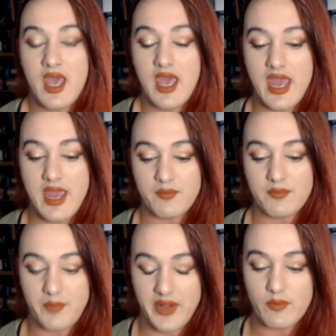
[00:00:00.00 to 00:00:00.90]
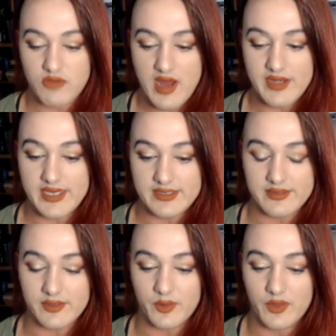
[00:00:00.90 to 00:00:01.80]
but I'm ready
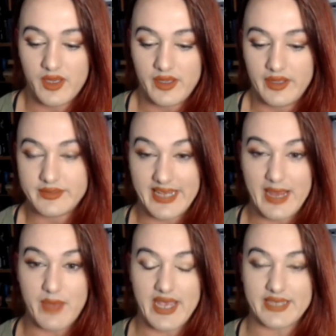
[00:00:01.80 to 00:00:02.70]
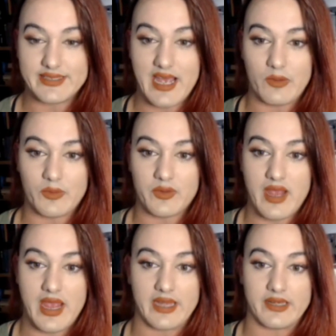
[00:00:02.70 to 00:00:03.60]
to get my head down
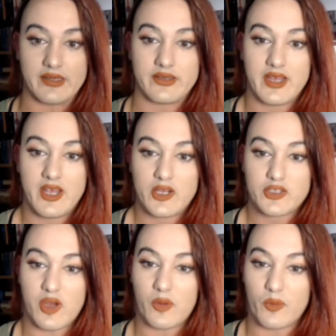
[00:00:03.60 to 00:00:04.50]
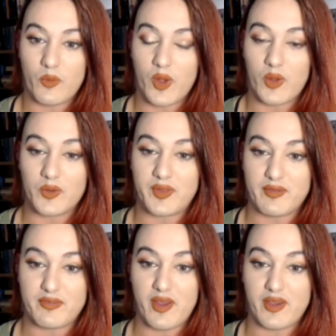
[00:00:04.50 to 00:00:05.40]
and show the world
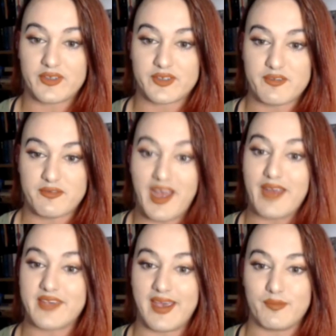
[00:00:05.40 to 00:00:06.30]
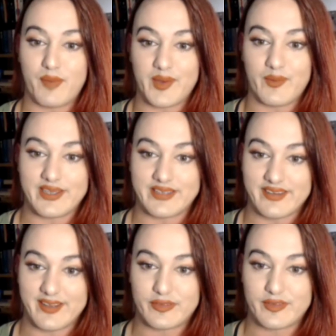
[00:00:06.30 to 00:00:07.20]
the first 5-time bodyweight
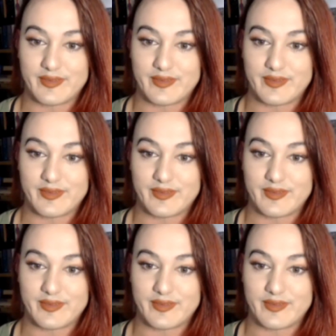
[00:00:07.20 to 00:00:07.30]
deadlift.